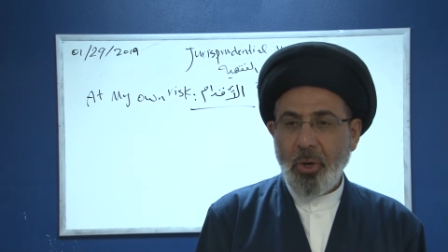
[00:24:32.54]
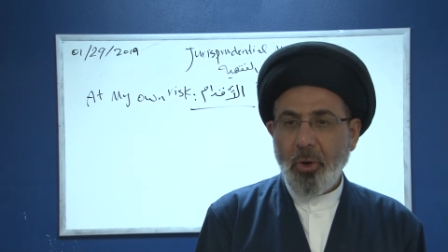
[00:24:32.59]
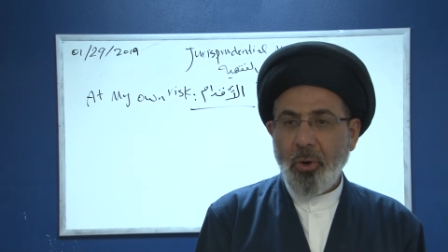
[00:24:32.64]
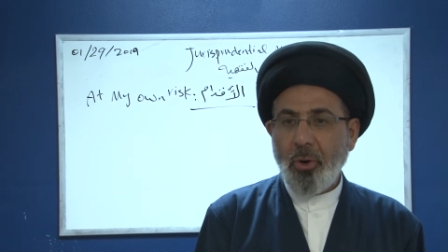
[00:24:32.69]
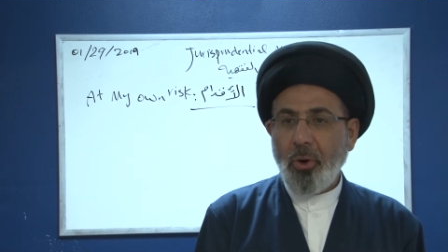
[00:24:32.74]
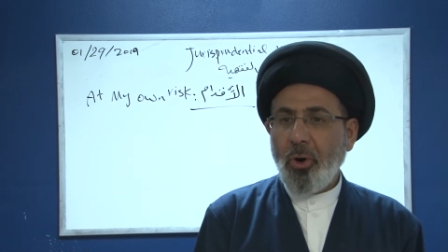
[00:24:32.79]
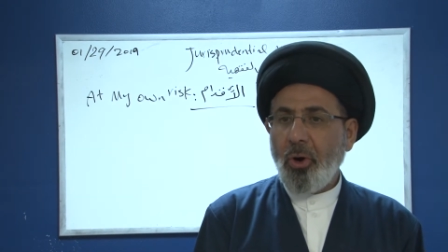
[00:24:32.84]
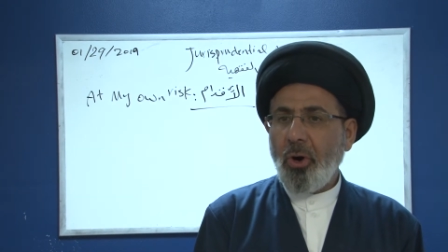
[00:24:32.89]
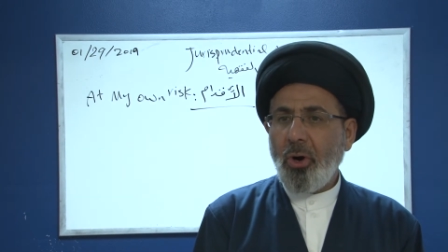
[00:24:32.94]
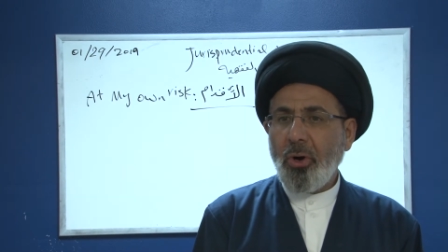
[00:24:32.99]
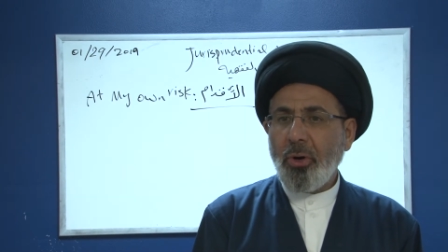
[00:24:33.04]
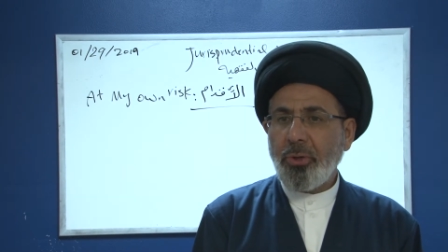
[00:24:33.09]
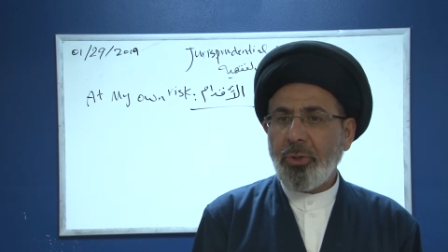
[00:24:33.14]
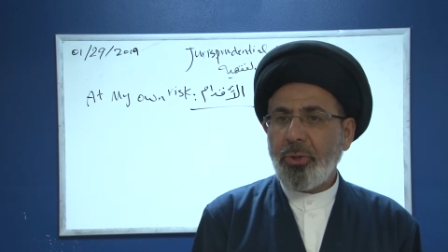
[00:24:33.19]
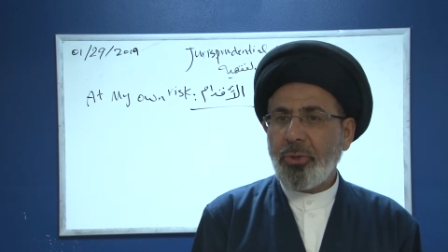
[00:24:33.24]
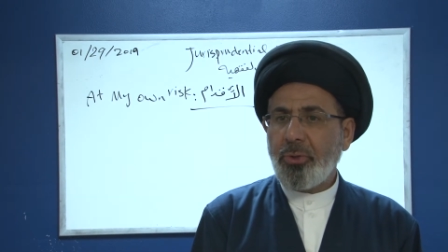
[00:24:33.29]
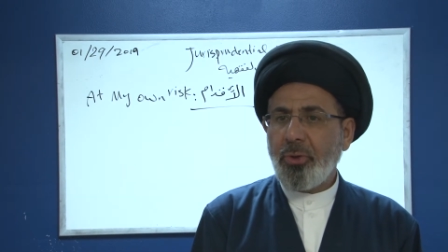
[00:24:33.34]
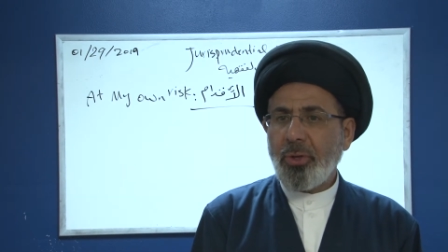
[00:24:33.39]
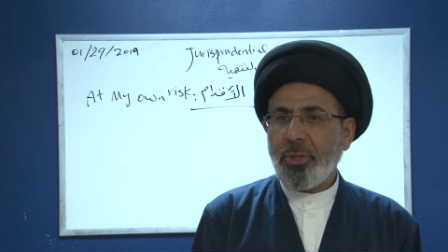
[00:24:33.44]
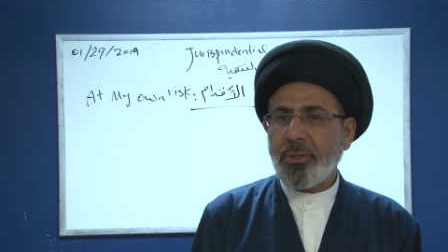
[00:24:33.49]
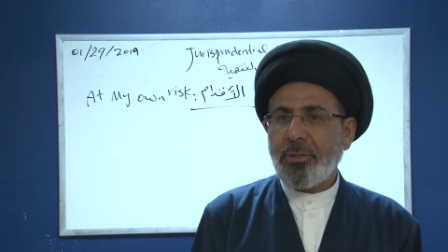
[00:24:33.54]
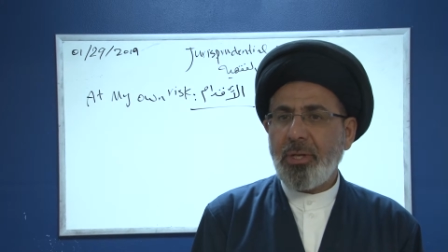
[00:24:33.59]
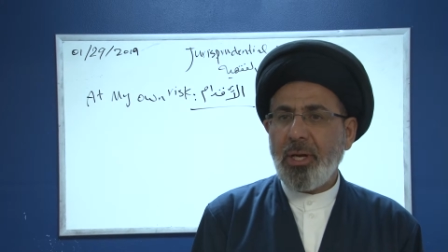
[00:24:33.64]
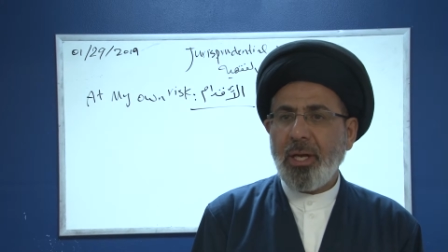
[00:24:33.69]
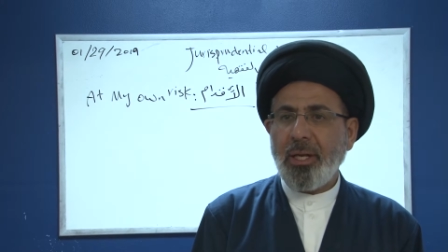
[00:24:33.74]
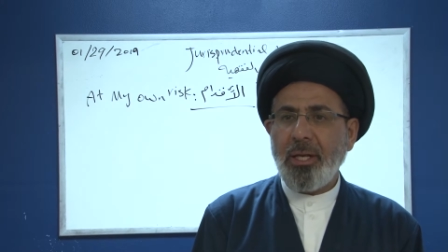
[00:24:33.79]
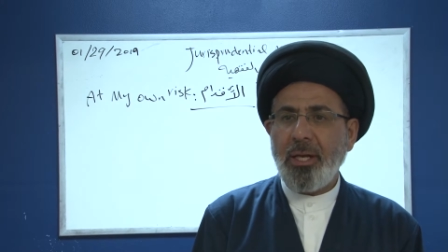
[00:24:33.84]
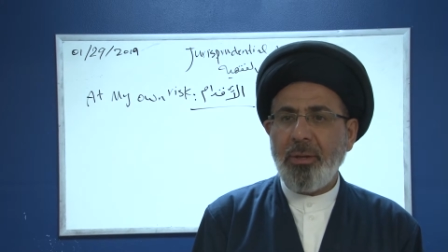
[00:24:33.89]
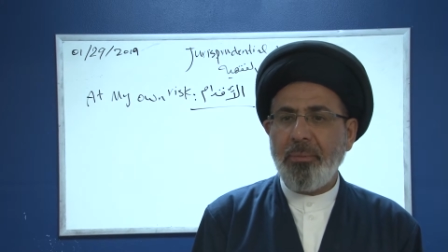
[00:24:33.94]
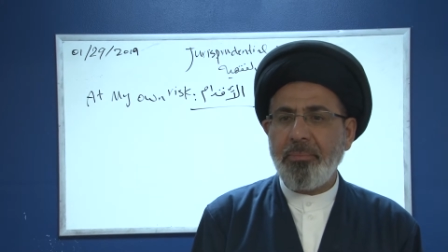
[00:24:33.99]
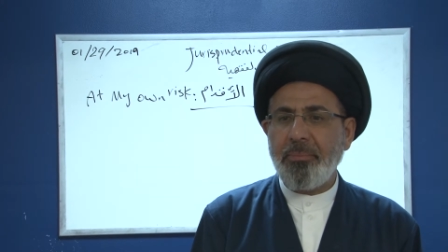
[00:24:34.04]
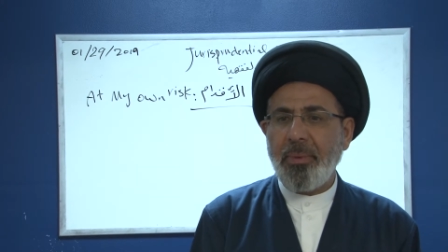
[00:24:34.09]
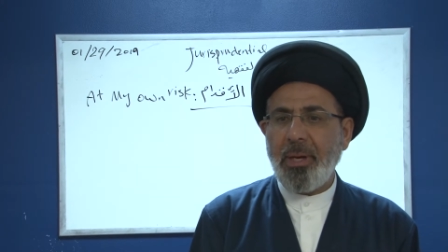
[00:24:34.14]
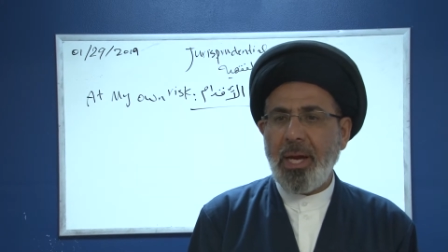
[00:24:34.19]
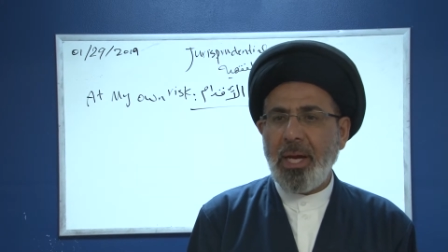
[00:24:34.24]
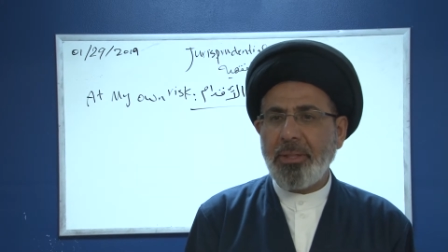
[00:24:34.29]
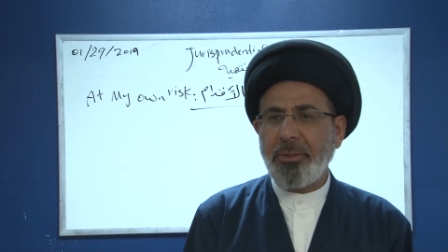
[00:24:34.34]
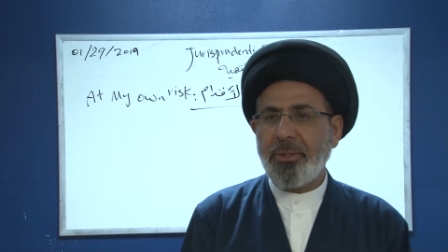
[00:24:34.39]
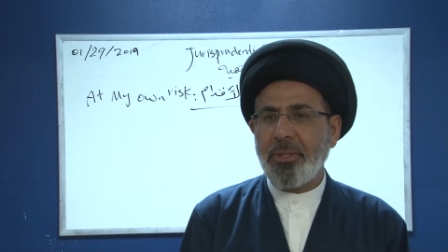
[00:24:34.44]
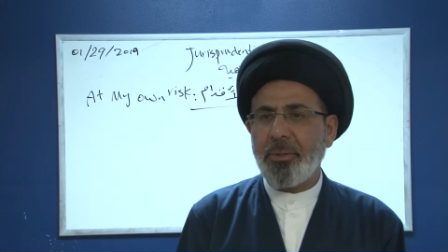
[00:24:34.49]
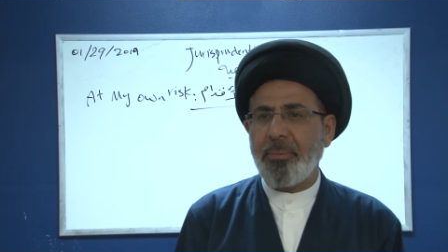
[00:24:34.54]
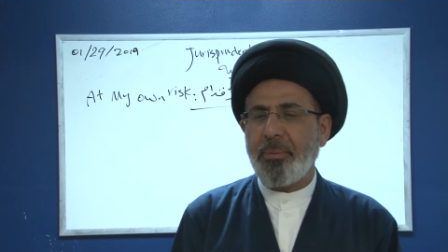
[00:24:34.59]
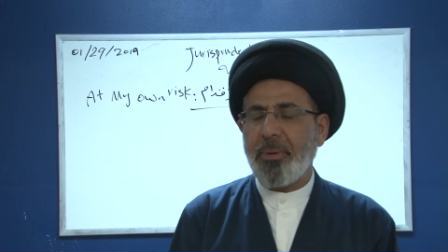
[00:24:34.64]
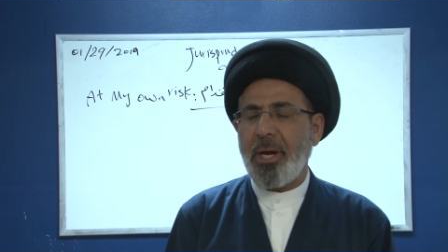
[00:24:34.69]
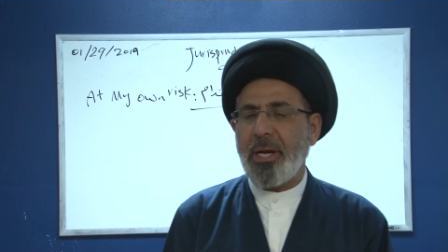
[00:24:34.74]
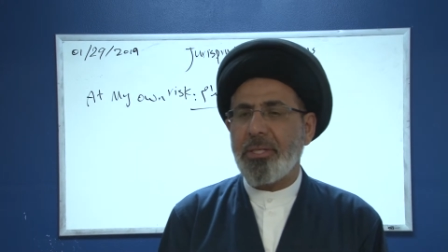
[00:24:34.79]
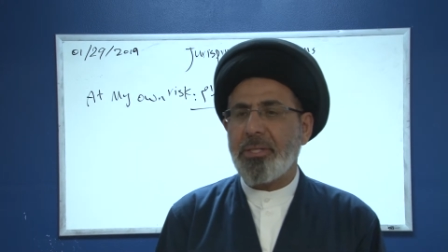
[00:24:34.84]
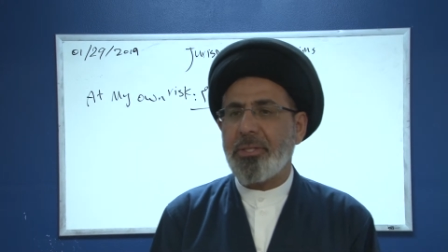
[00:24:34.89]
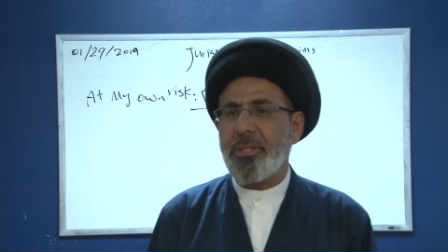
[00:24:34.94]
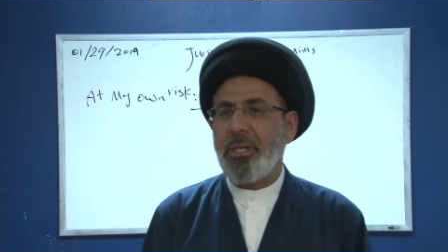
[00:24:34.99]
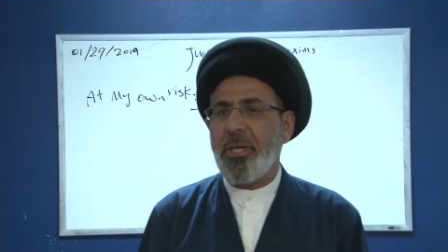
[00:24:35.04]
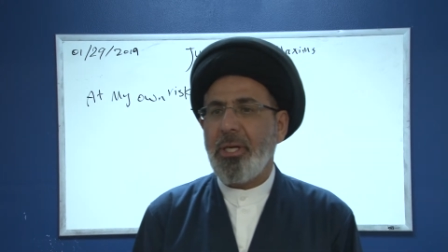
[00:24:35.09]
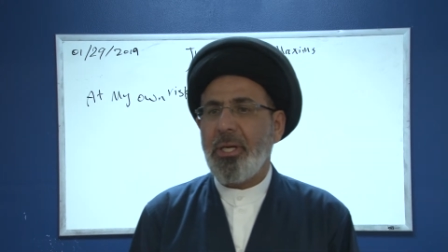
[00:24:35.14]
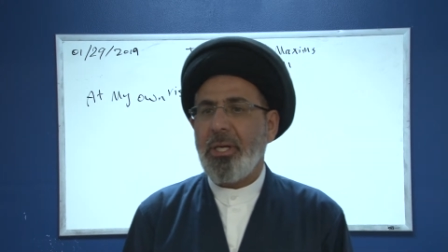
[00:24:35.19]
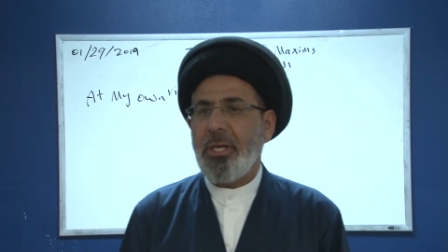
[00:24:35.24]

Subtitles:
Or you don't tell him underpriced.